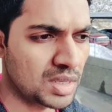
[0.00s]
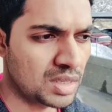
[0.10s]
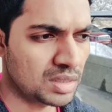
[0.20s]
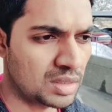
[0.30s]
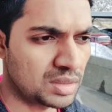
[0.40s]

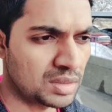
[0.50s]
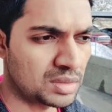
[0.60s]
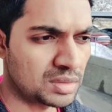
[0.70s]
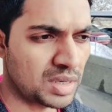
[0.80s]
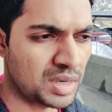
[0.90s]

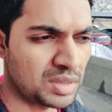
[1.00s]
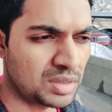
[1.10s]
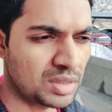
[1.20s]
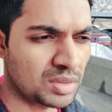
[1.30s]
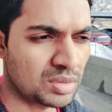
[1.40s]

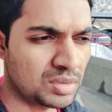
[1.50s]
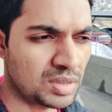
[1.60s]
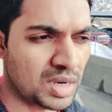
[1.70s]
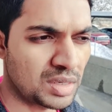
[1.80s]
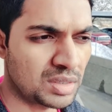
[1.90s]
around
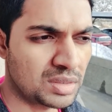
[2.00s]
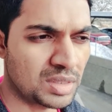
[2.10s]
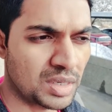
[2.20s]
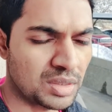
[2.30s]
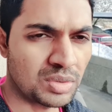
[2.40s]

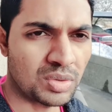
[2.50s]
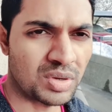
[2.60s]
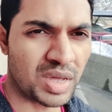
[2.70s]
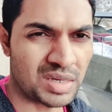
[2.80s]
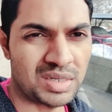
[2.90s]
110 or
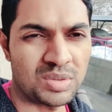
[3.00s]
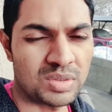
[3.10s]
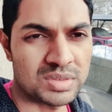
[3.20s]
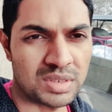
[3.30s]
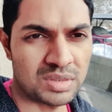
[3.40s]

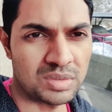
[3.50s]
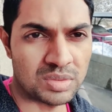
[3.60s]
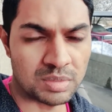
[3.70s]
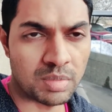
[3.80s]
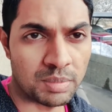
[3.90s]
$90, I
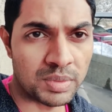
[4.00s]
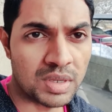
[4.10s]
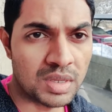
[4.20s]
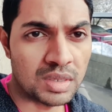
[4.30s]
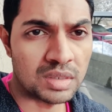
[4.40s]
don't remember,
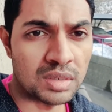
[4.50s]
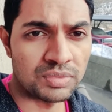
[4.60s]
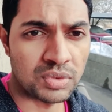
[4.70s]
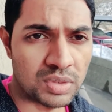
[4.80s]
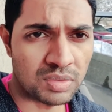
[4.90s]

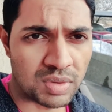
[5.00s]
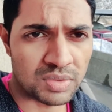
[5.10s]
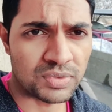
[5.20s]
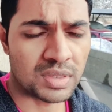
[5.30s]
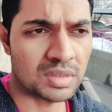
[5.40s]
for the
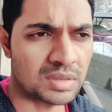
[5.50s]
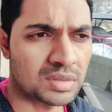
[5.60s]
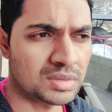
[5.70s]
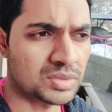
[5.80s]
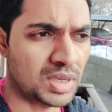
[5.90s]
Wi-Fi.
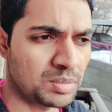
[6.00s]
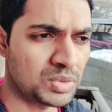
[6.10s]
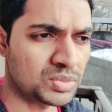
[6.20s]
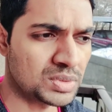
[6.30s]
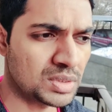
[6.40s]
So I am
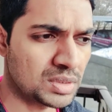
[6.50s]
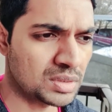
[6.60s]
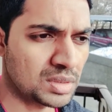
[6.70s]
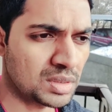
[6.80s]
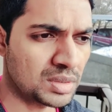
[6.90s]
using
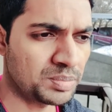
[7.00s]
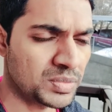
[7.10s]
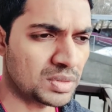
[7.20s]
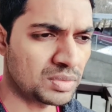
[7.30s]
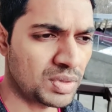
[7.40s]

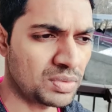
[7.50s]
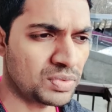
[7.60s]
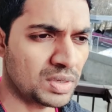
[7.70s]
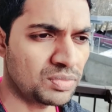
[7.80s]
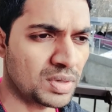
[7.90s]

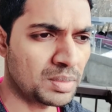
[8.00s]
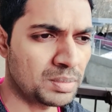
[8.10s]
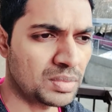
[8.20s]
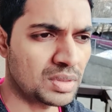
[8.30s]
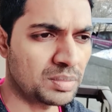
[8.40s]
Wi-Fi
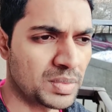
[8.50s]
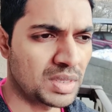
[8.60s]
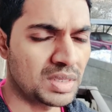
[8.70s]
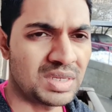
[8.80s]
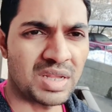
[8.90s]
from
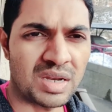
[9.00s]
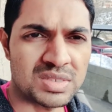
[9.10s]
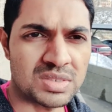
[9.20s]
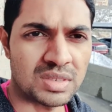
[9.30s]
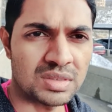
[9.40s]

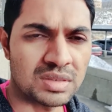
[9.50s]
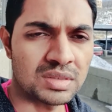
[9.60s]
Telus, I think.